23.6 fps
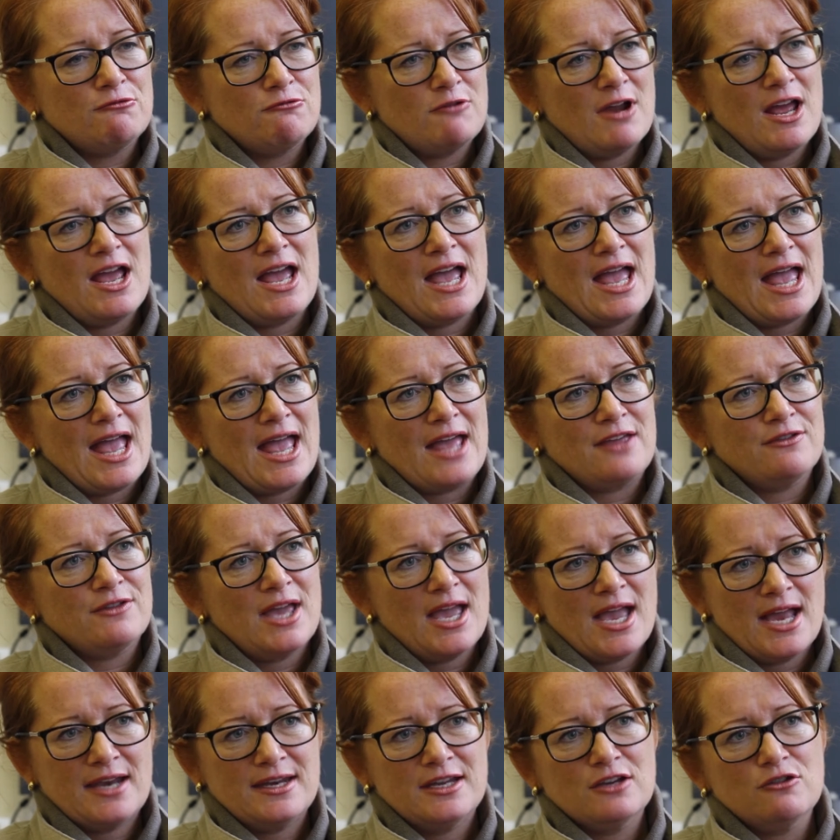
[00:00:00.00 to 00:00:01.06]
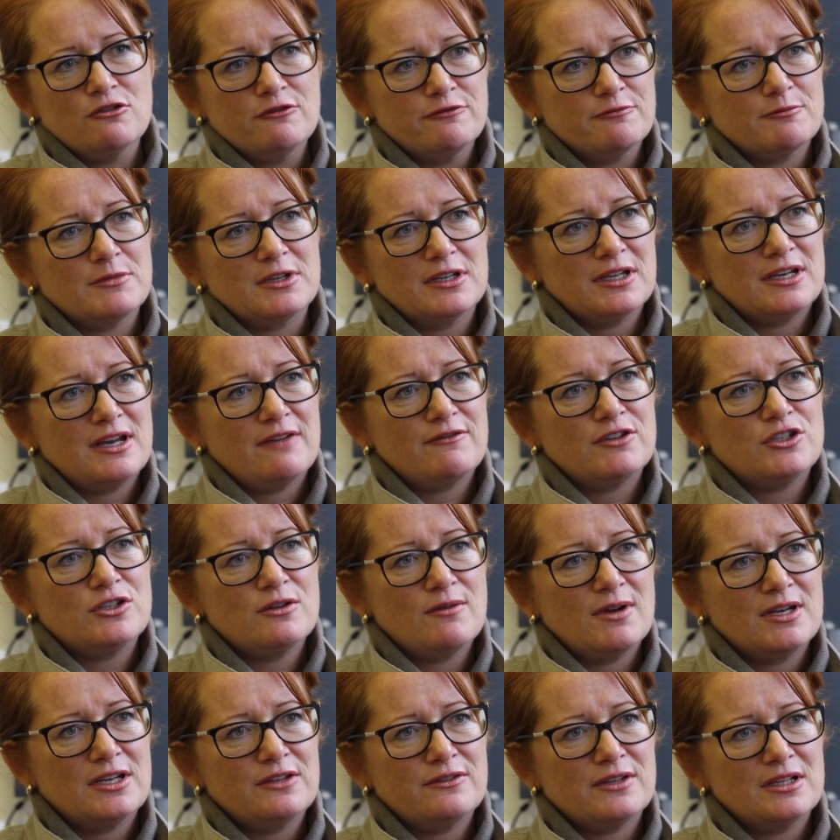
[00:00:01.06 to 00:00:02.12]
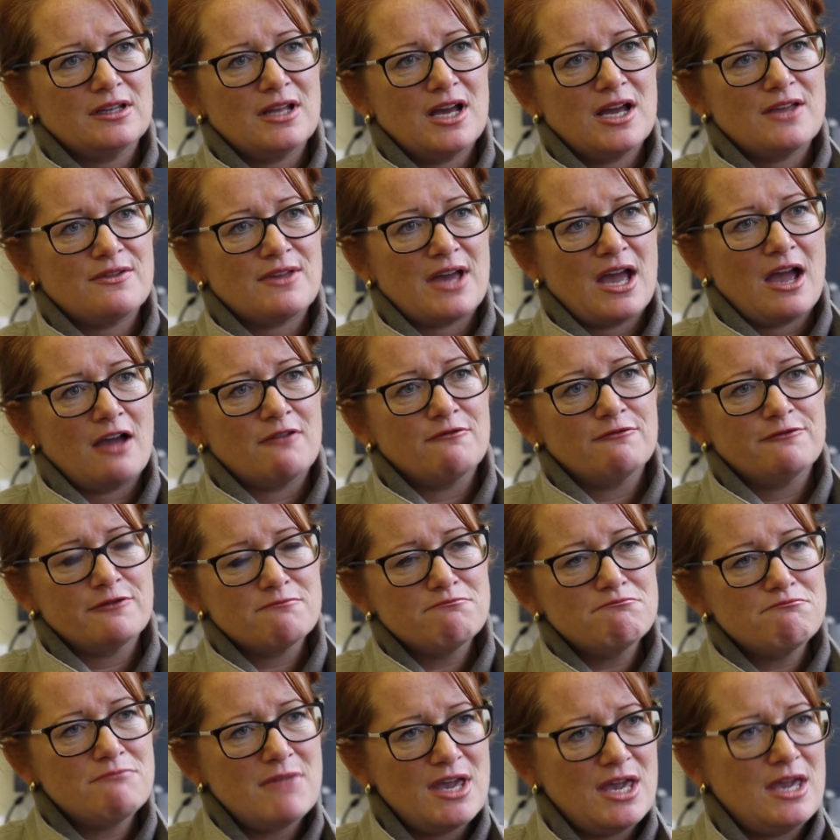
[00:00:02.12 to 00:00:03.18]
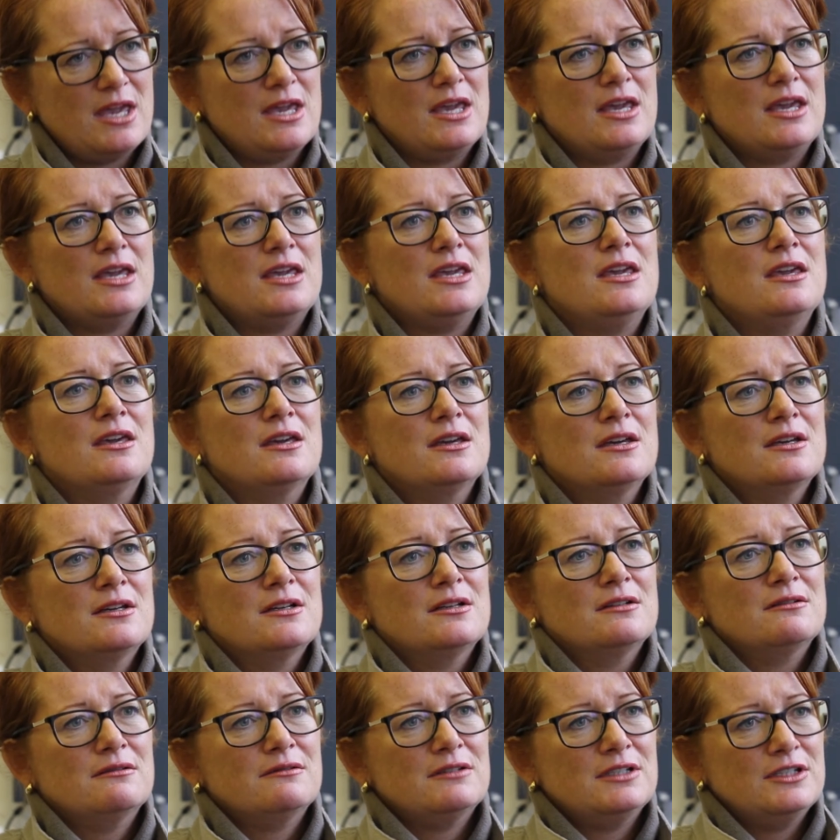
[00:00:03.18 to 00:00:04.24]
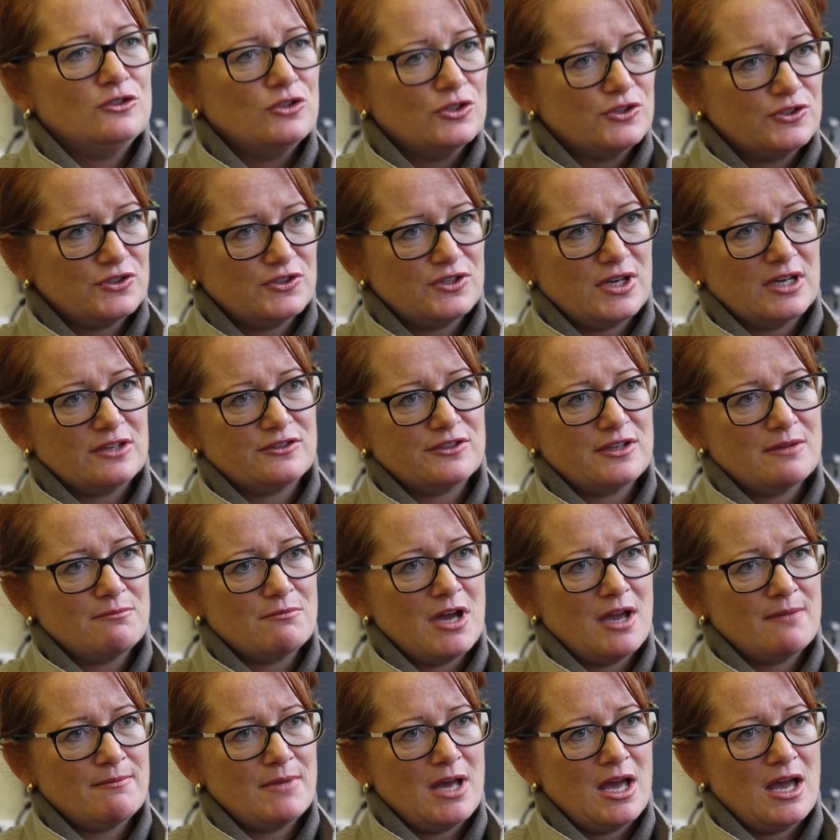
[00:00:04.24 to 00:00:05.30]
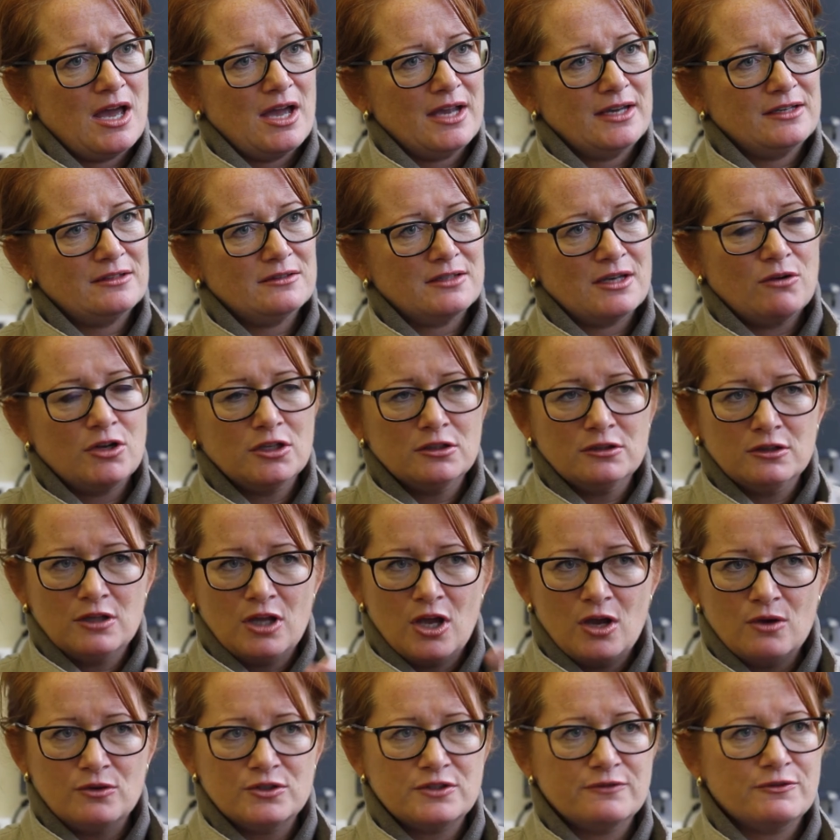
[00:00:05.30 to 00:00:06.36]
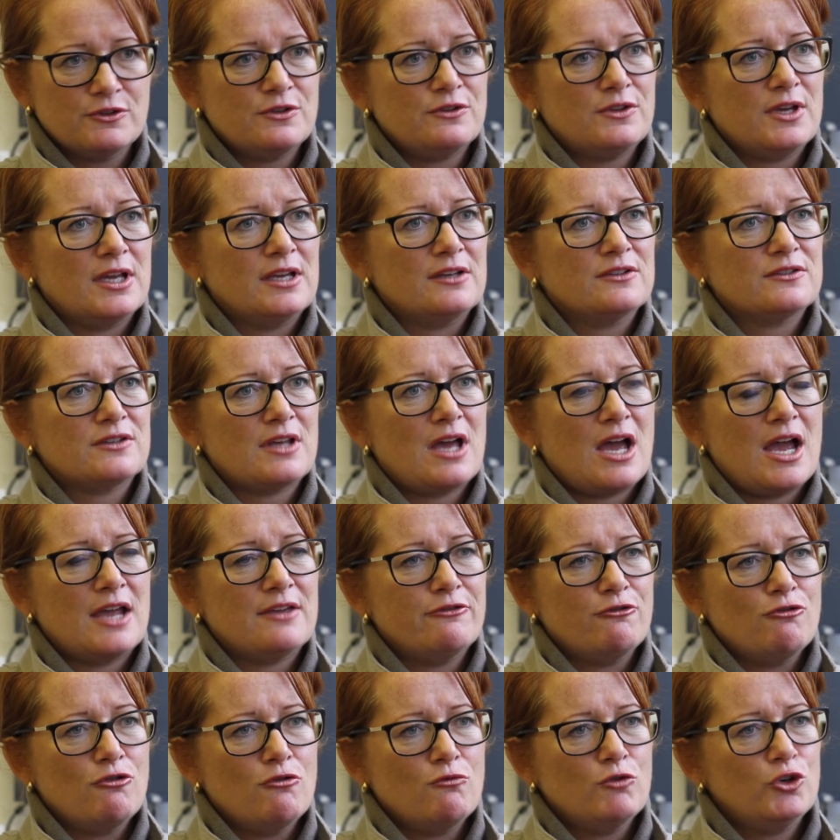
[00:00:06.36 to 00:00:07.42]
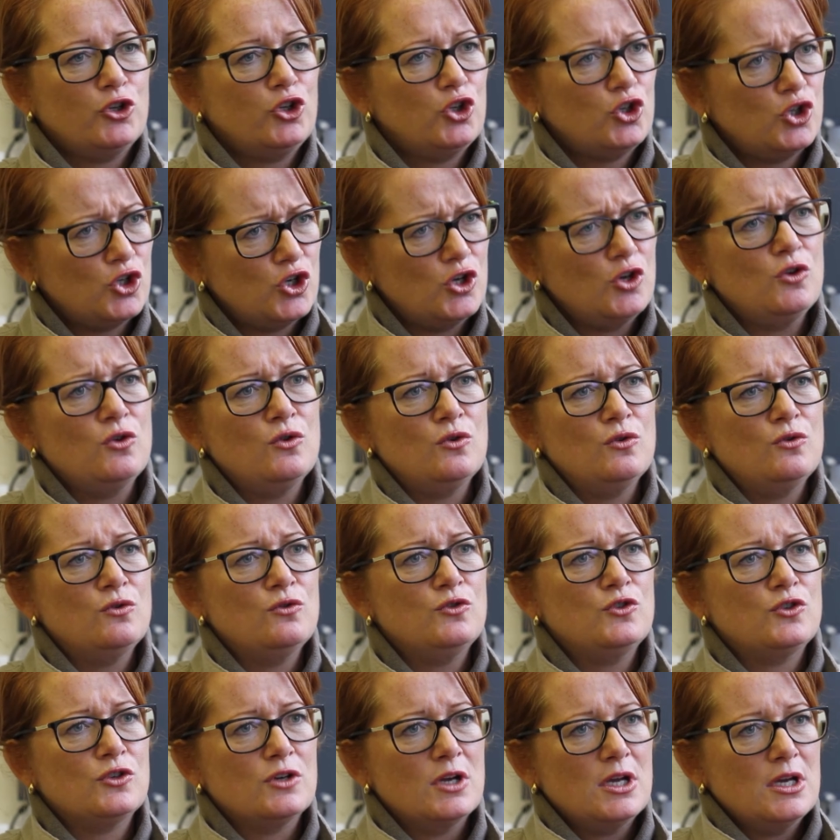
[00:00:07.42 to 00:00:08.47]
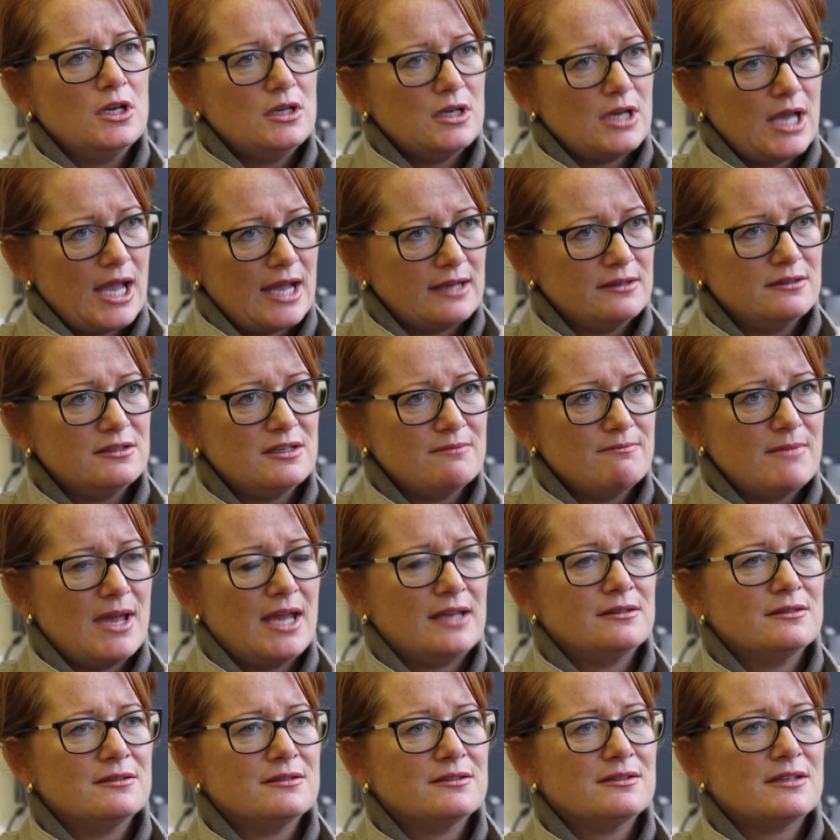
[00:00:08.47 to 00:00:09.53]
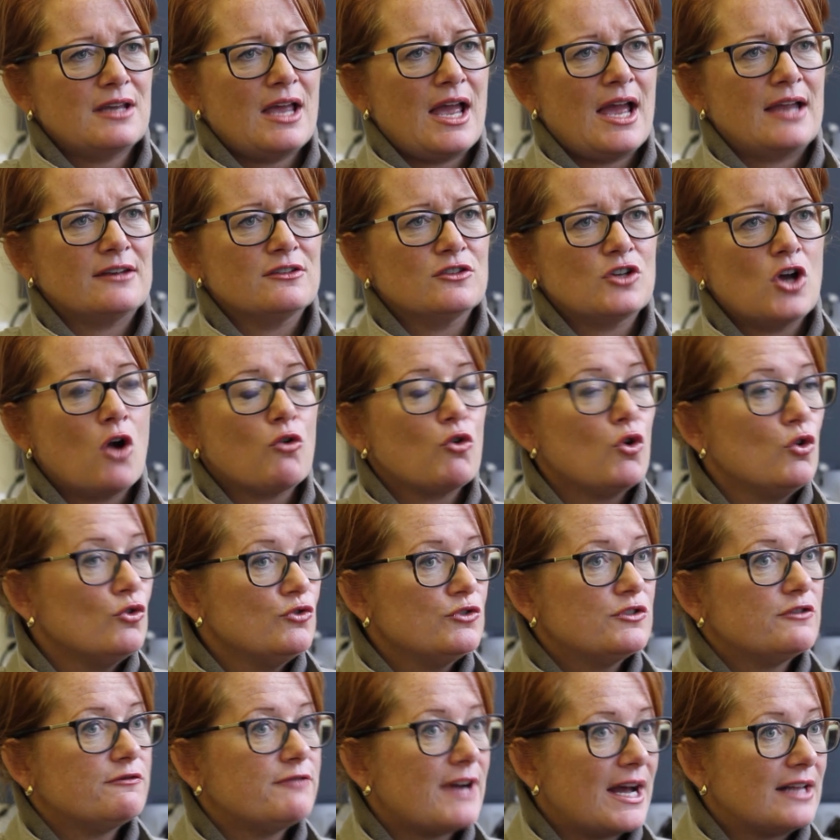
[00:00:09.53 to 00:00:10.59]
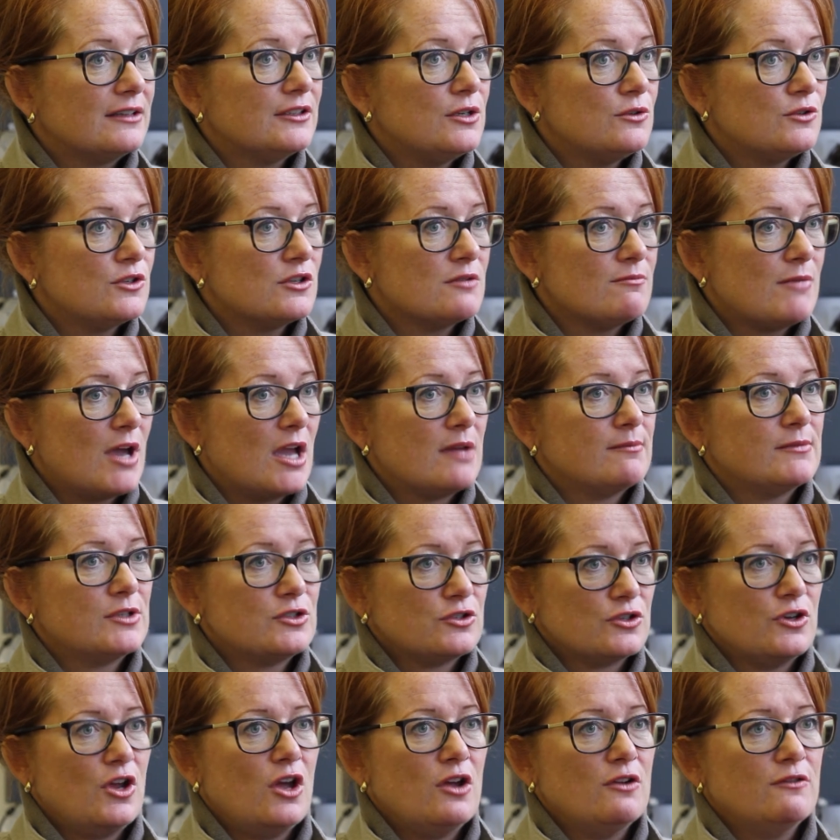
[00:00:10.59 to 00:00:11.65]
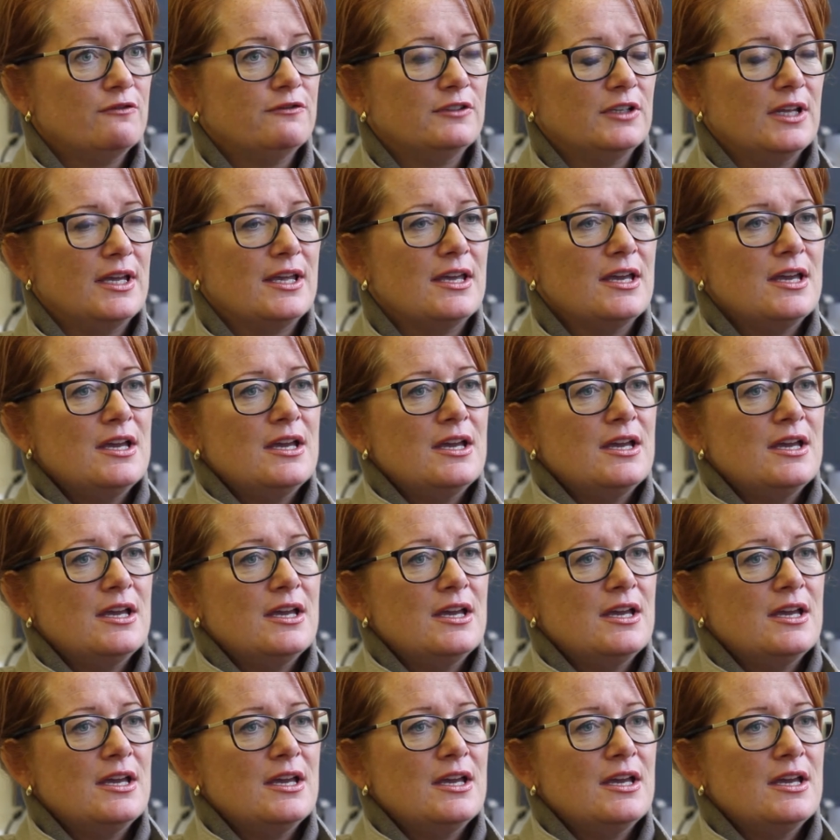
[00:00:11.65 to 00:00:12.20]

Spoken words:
rare that any government can ever do anything like that. And for me, it just sticks in my mind. There are loads of other things that I thought were huge and immense and are undervalued at the moment, and hopefully,